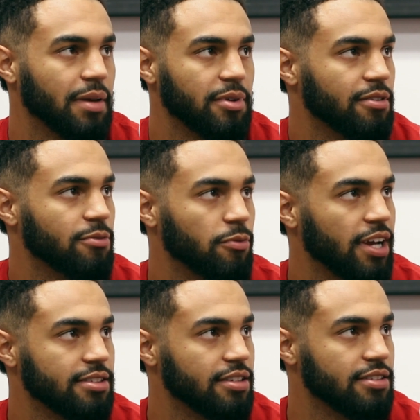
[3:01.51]
maybe
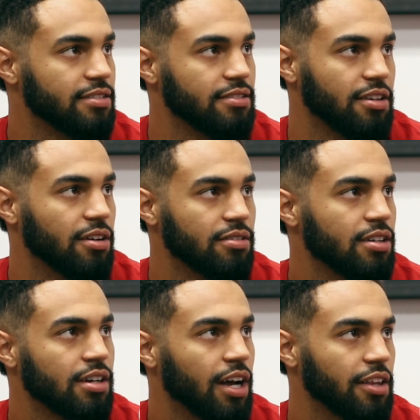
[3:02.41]
restless, you know,
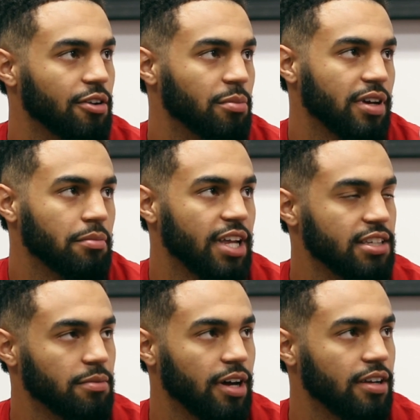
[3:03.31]
a little bit, but
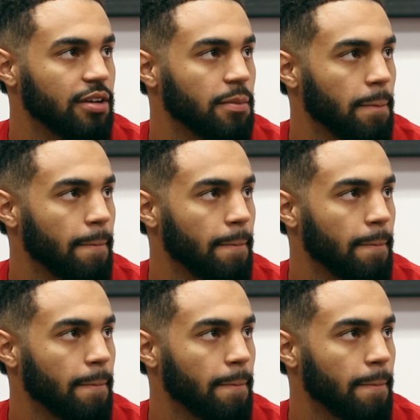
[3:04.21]
that's about it.